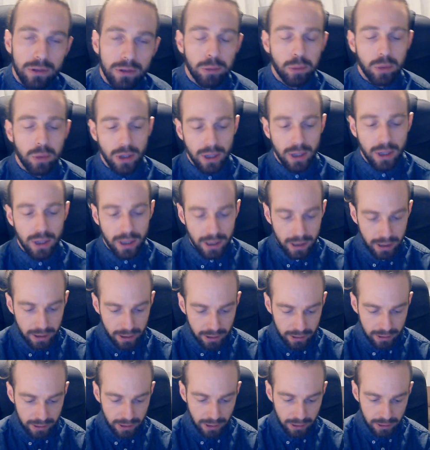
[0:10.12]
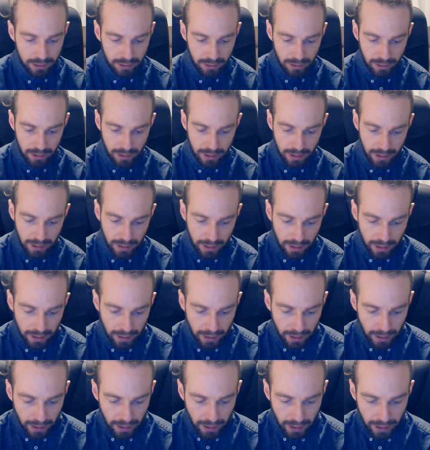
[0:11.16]
play, essentially.
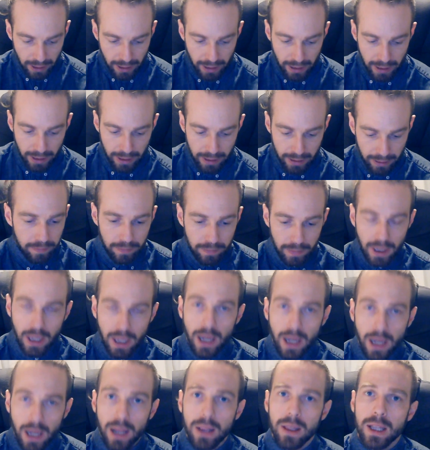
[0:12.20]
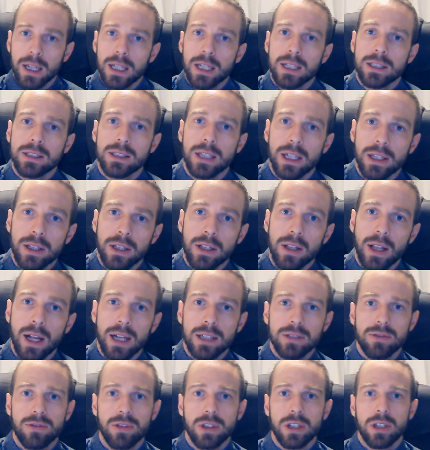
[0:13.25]
And yeah, like I said in the
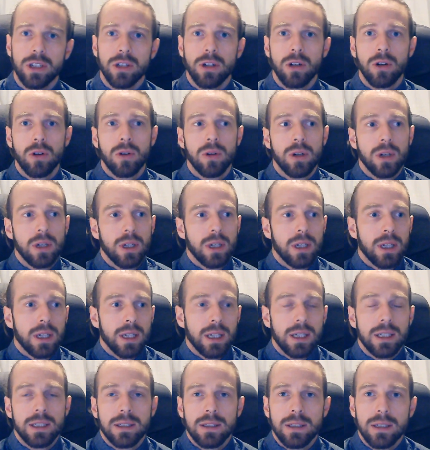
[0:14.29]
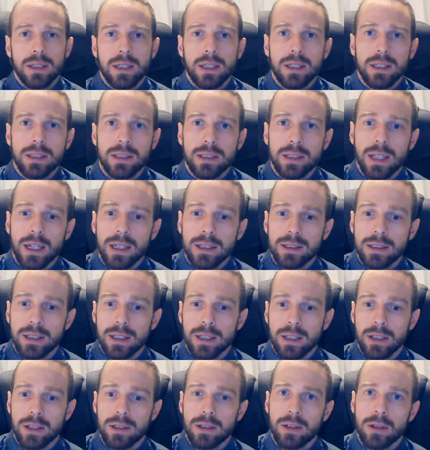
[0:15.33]
last video, he says that,
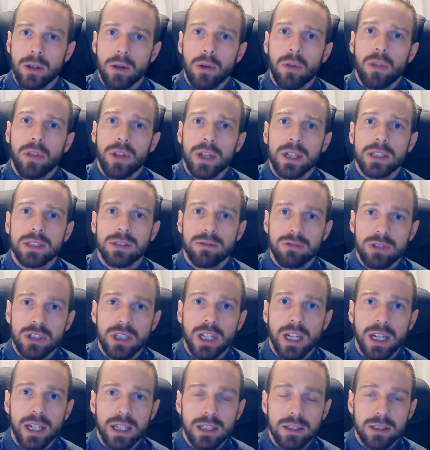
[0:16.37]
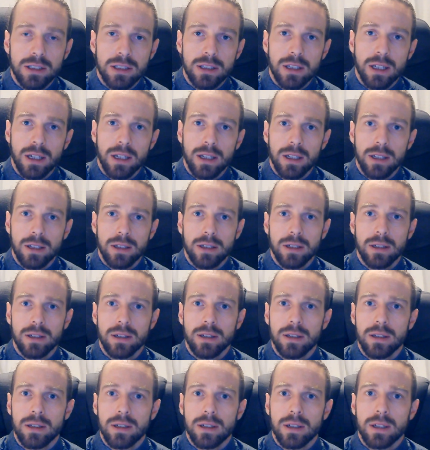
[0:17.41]
you know, things have changed,
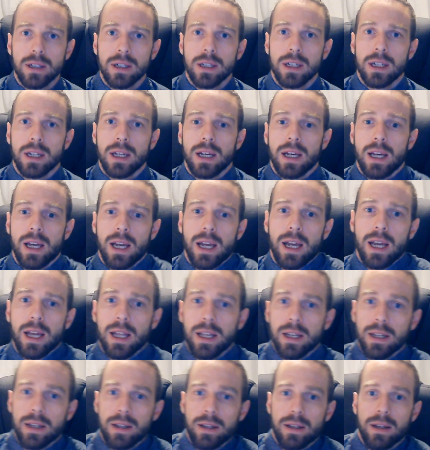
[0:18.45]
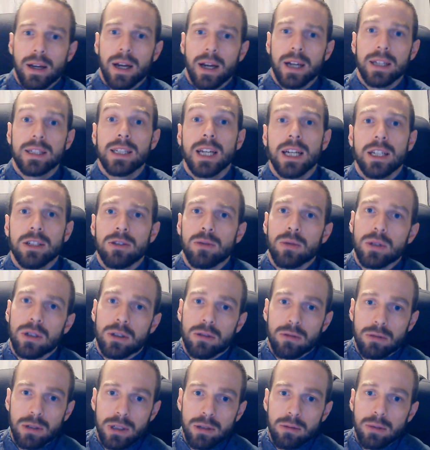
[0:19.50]
and I tend to
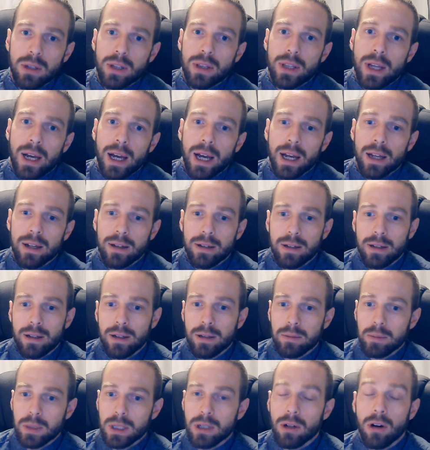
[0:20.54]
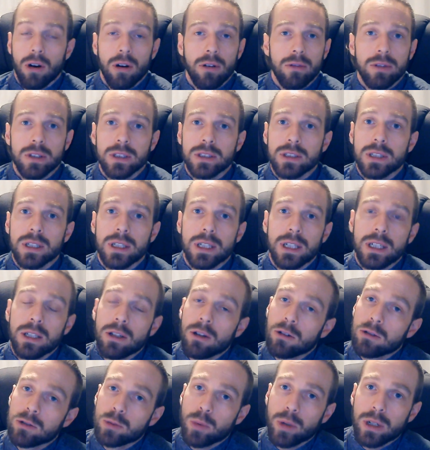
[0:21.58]
agree with that. I mean, obviously he
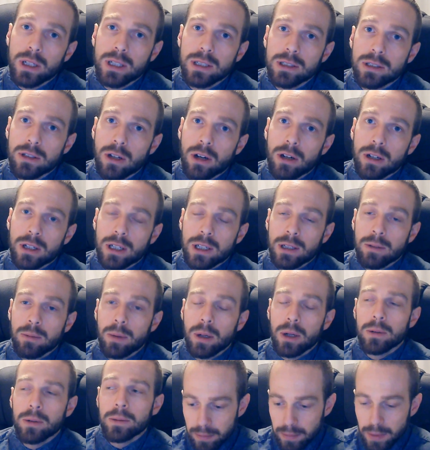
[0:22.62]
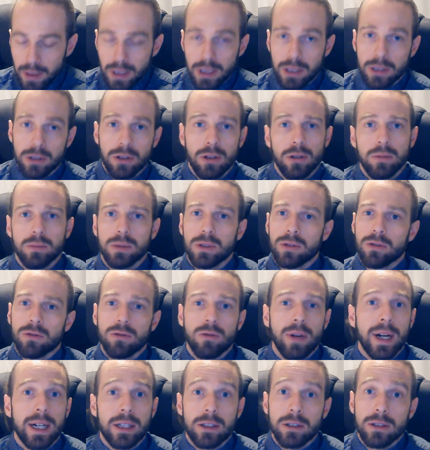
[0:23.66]
knows what he's talking about in terms of
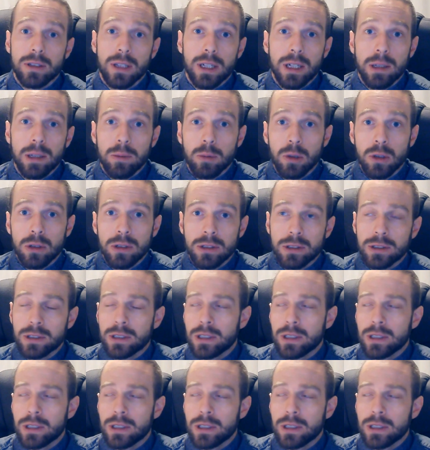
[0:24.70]
record labels